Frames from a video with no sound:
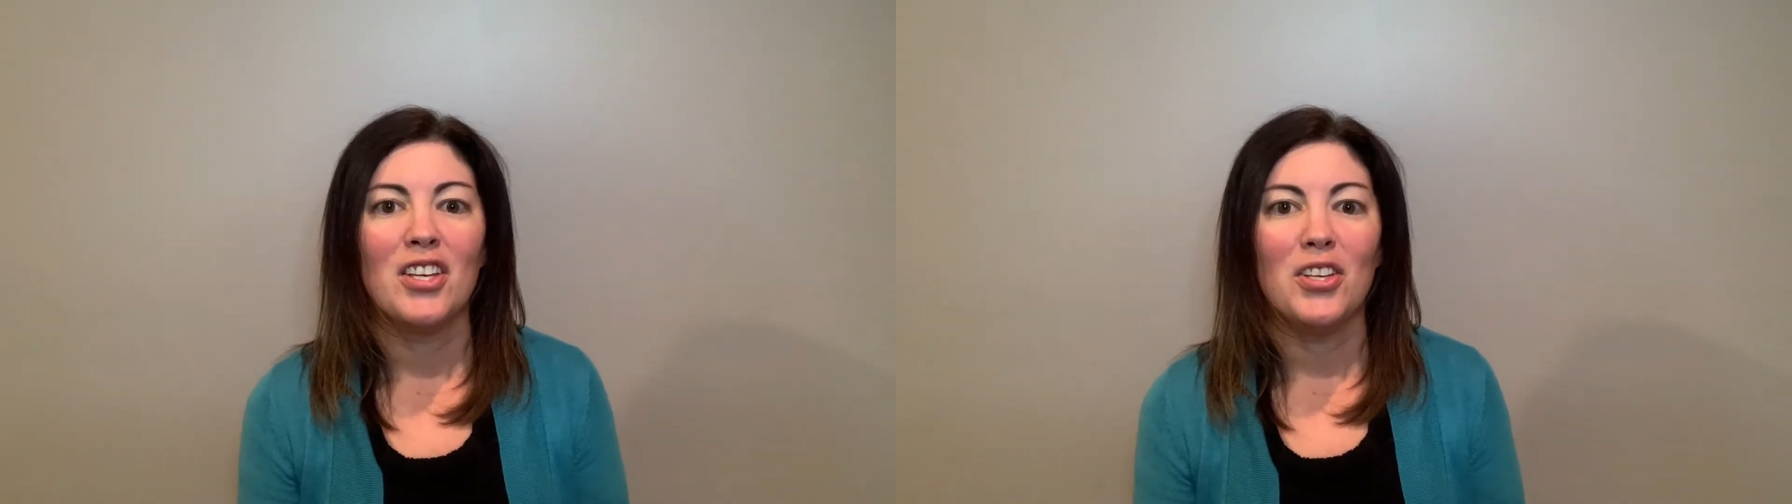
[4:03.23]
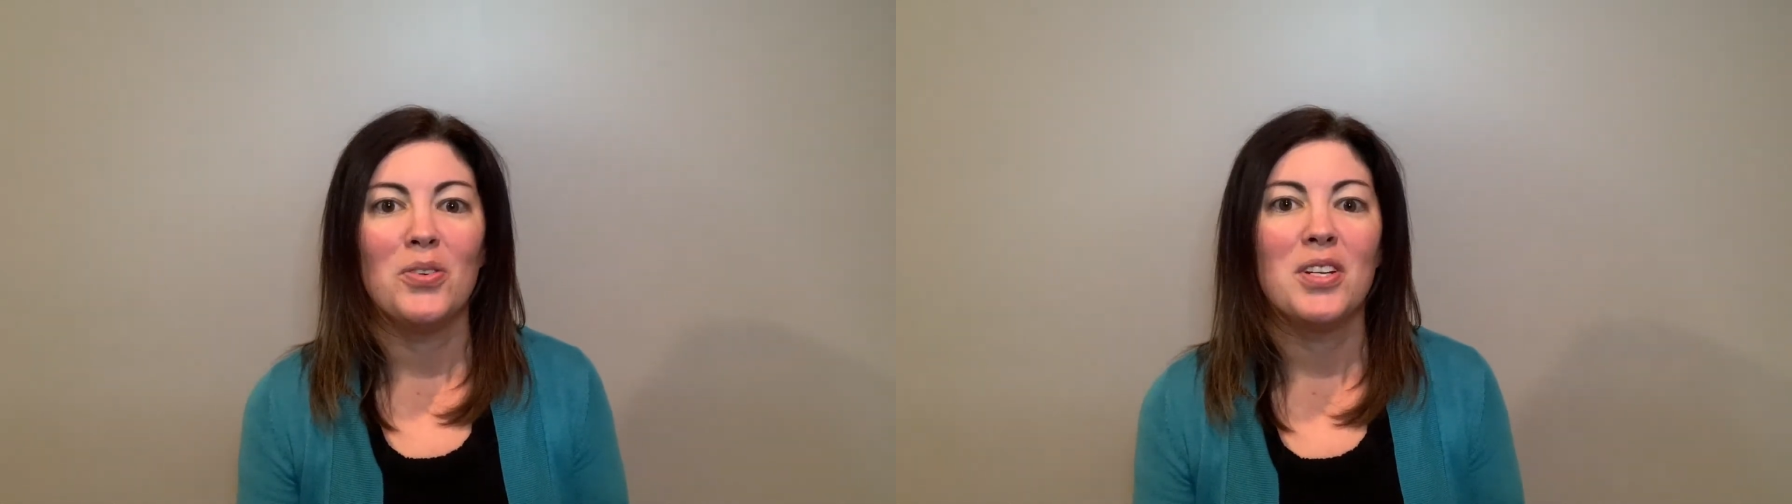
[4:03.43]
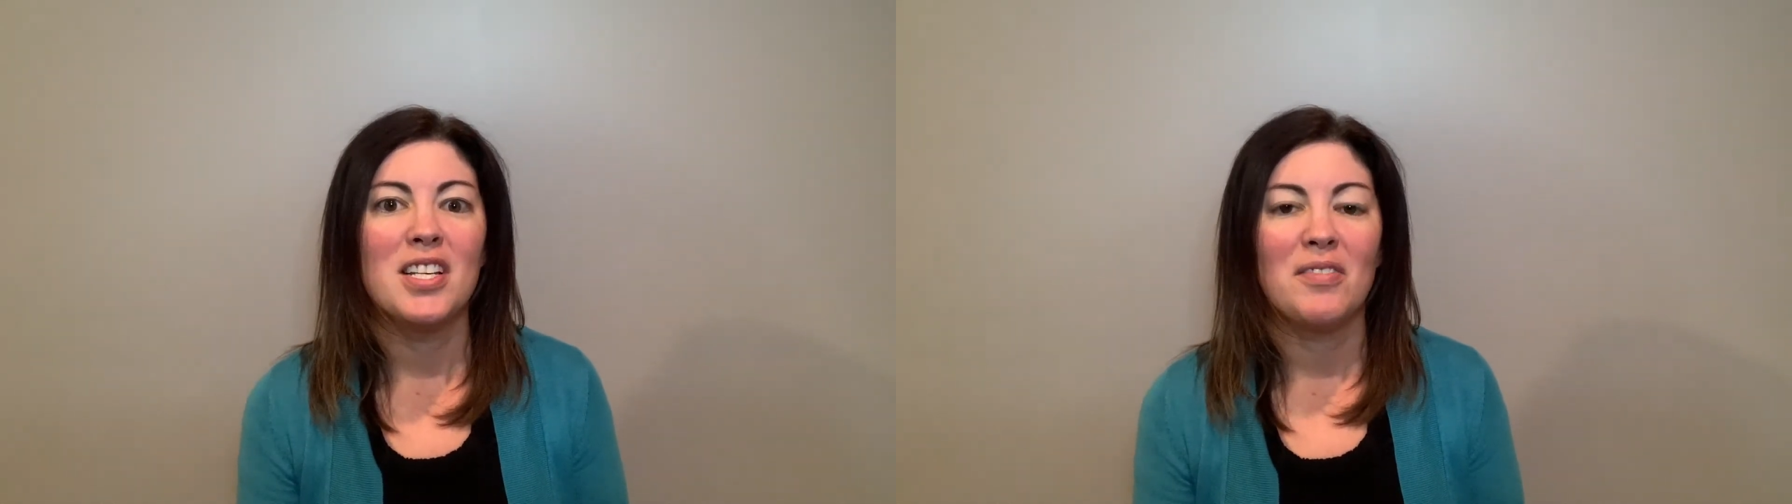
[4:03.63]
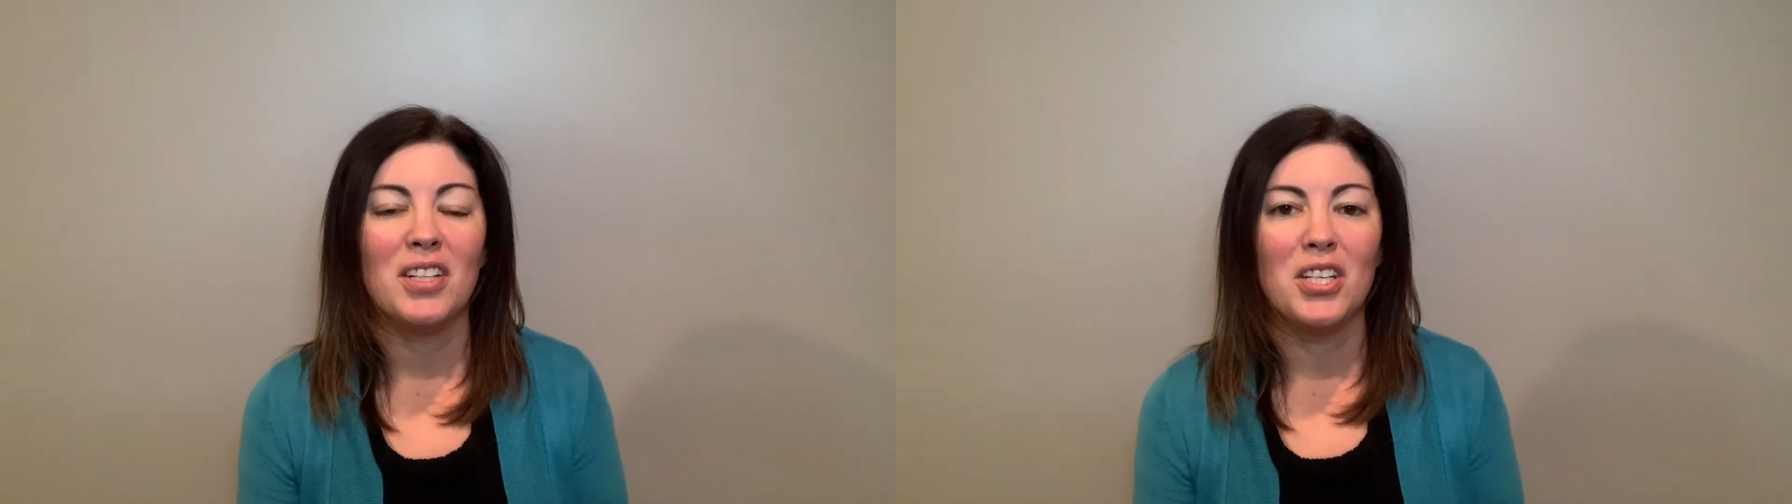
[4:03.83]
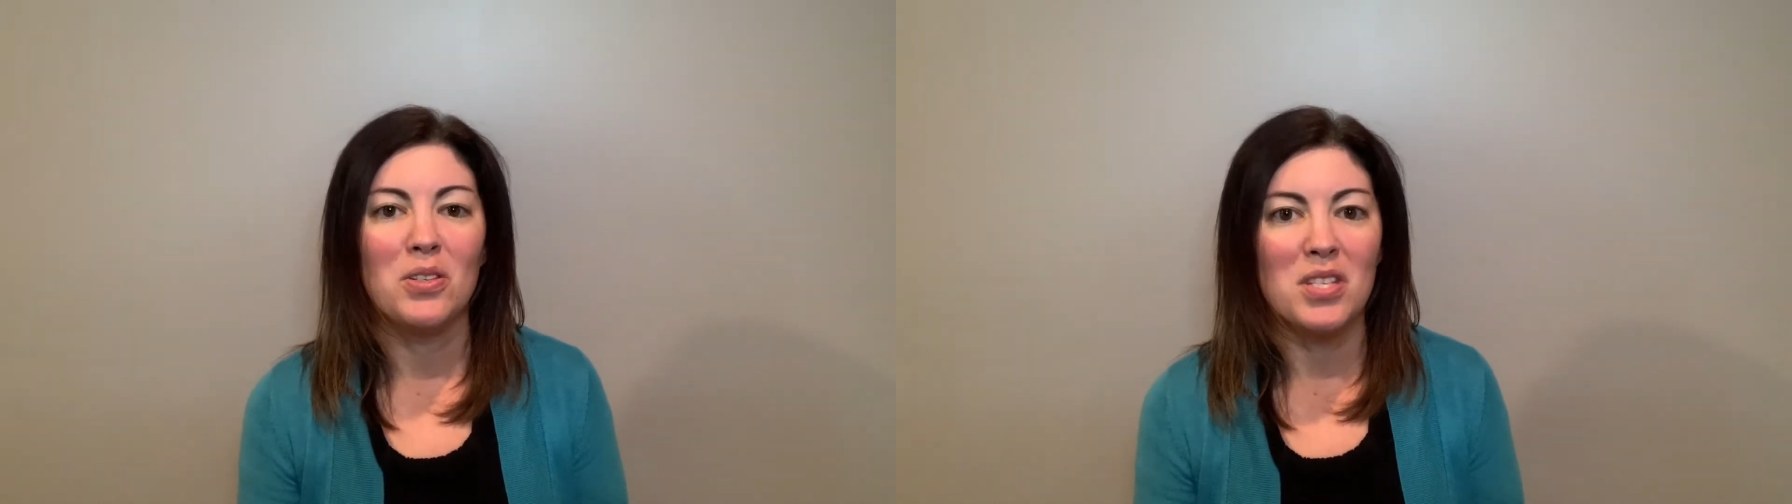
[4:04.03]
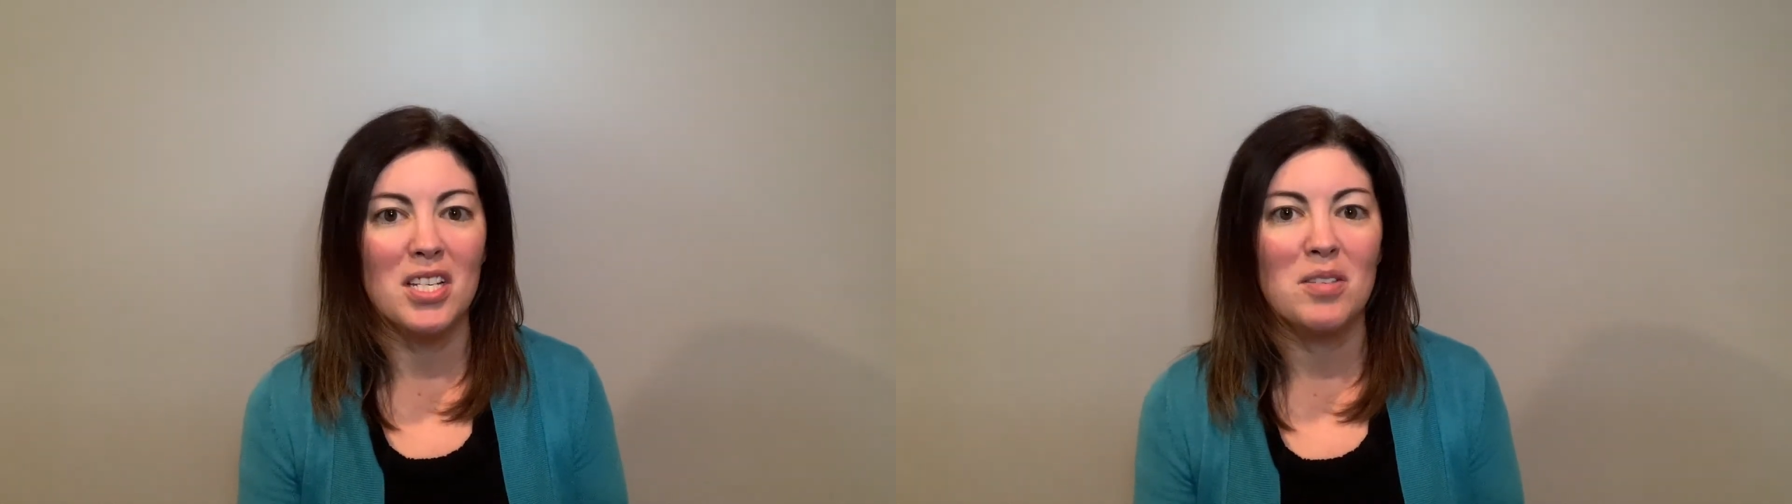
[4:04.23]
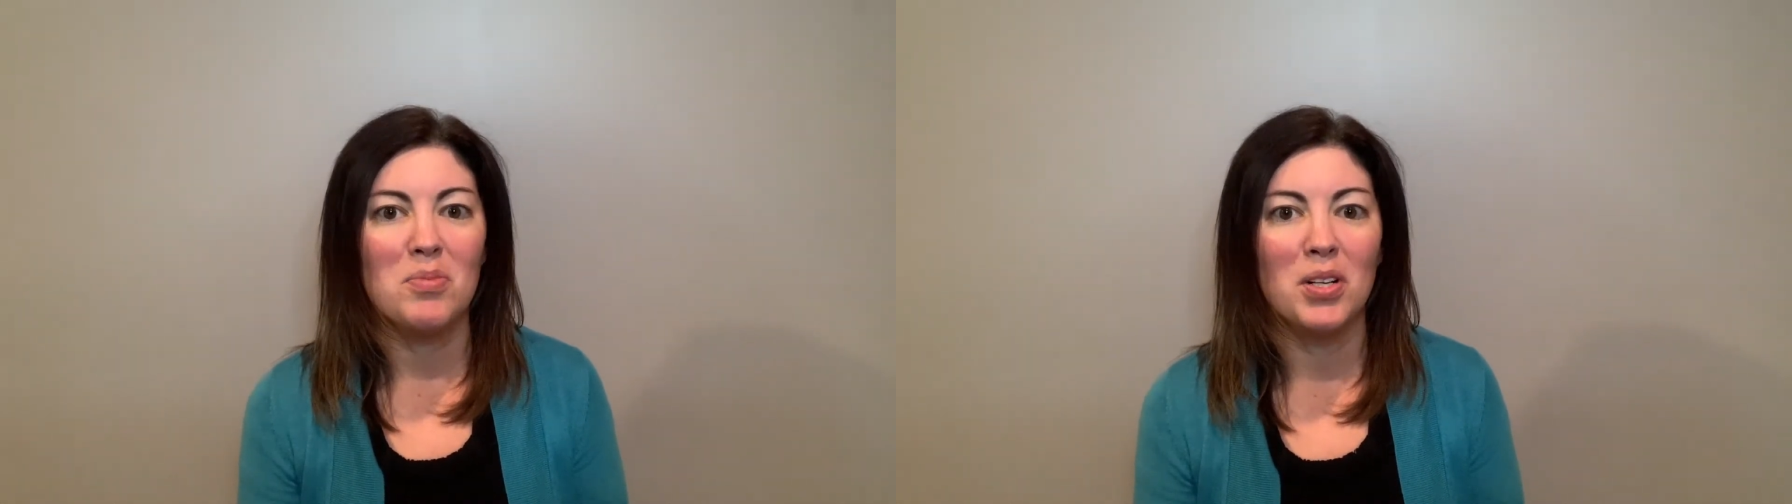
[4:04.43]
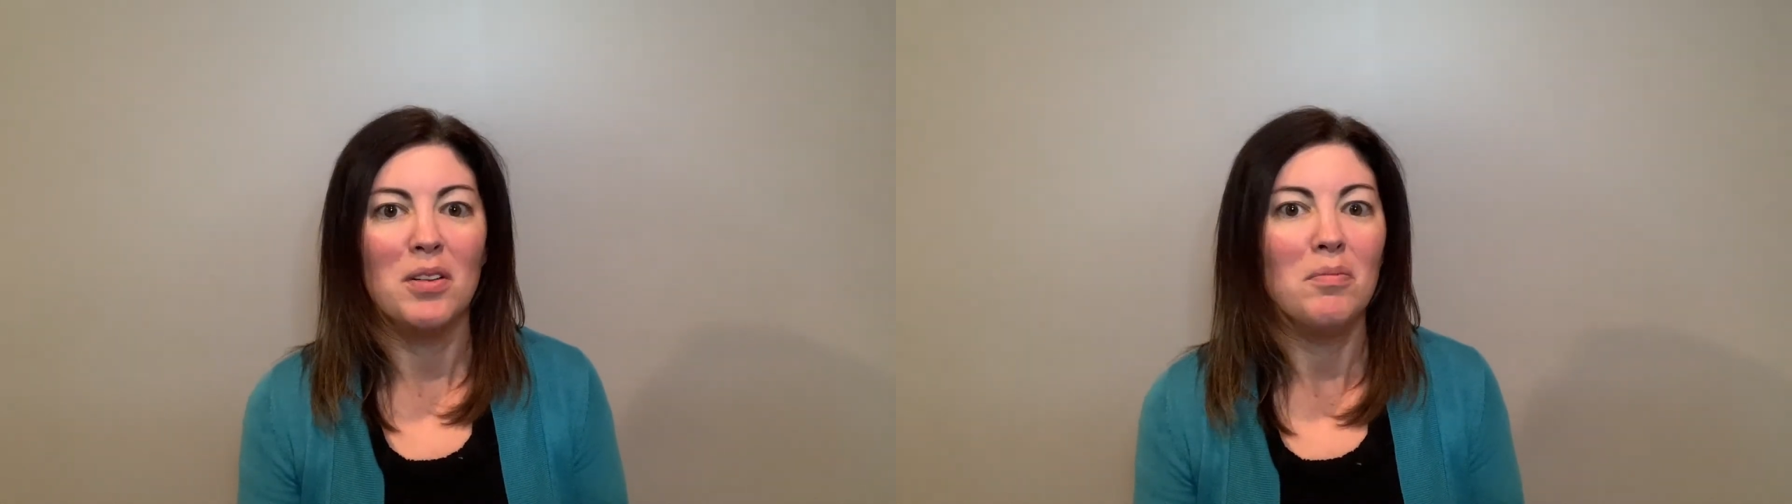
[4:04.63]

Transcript: you could definitely use it to put